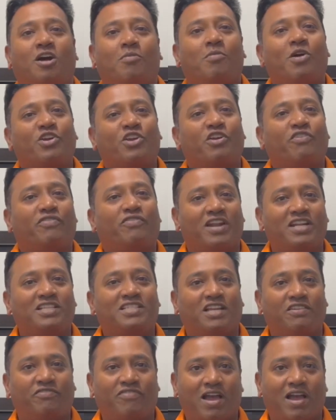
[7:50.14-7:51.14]
among your friends
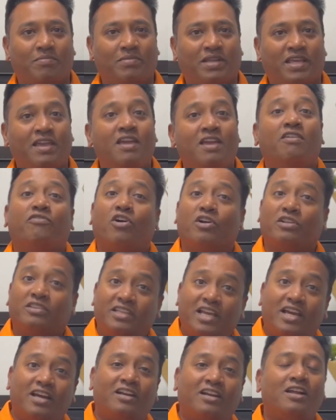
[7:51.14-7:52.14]
and family for
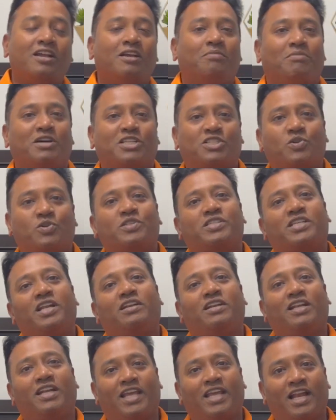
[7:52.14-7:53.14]
their
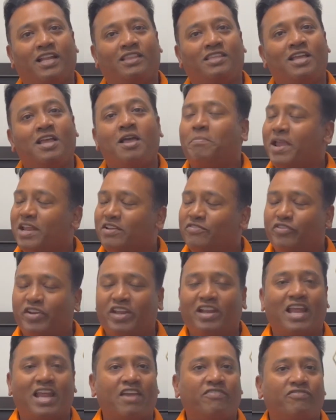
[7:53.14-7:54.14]
musculoskeletal health,
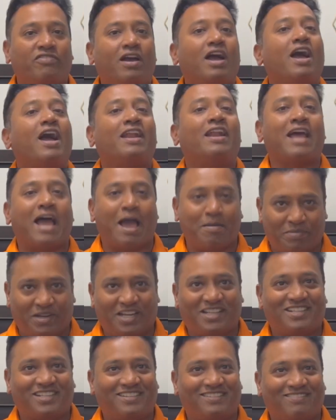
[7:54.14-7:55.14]
pain-free life and
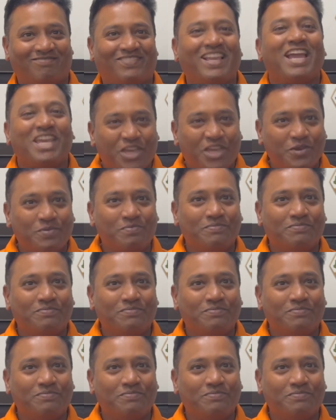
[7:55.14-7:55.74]
happiness. Thank you.